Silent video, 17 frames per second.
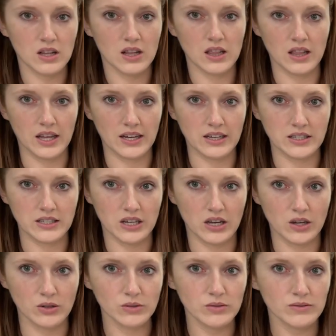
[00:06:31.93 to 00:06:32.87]
like
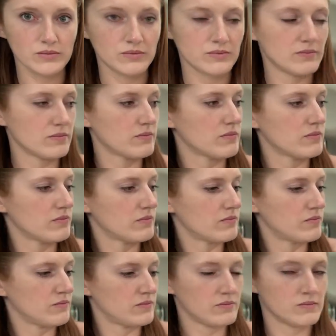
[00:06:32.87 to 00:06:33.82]
so,
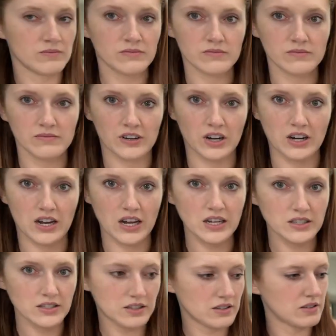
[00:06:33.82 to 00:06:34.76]
very
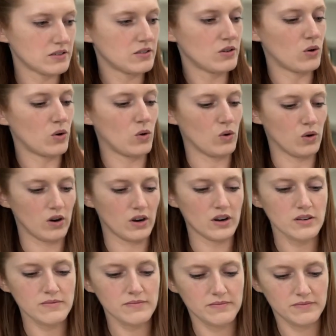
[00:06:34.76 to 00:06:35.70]
nice,
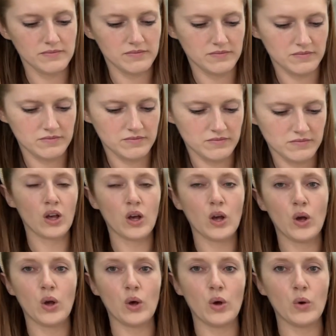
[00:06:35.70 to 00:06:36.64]
or
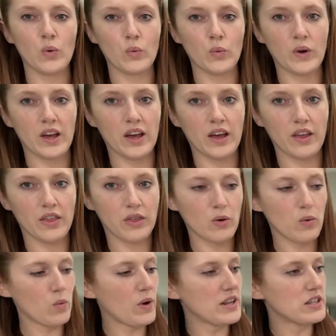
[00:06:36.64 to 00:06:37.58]
with
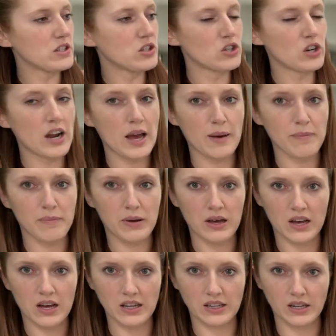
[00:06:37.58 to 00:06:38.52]
one strap
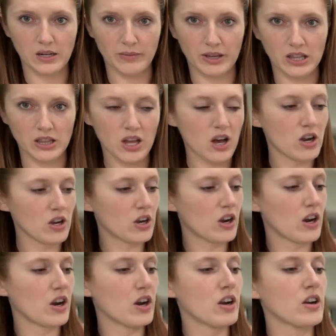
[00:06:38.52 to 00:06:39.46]
a little bit
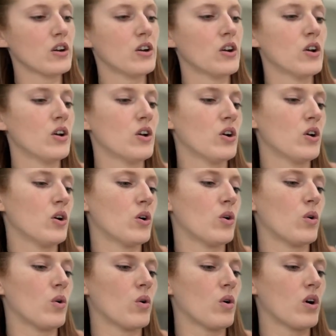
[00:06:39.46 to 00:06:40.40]
longer,
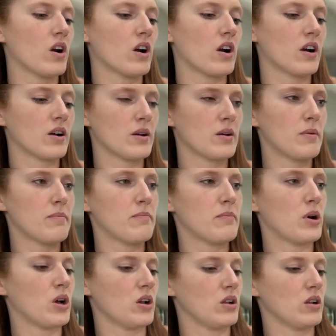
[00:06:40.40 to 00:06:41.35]
or
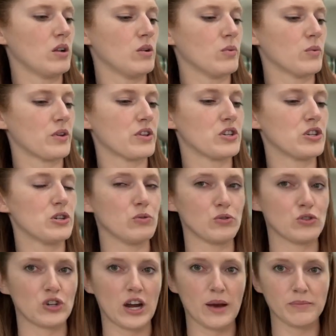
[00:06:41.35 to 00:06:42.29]
pull with two
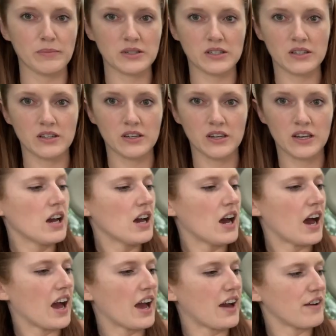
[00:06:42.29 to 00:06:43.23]
straps.
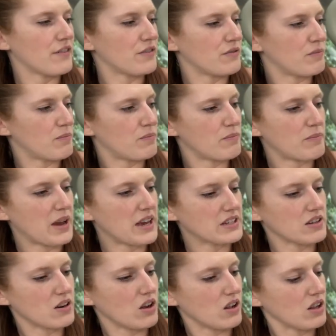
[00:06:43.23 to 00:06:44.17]
I have bags
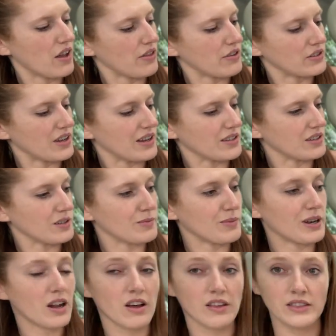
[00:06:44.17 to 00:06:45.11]
in all other sizes, but
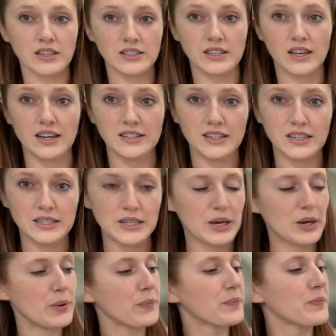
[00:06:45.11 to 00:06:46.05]
not in this size, and so I
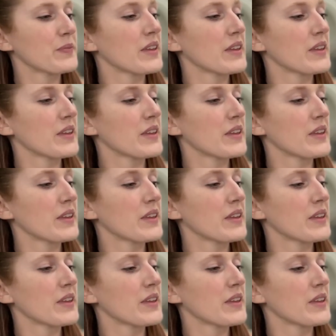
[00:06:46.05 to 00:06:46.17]
feel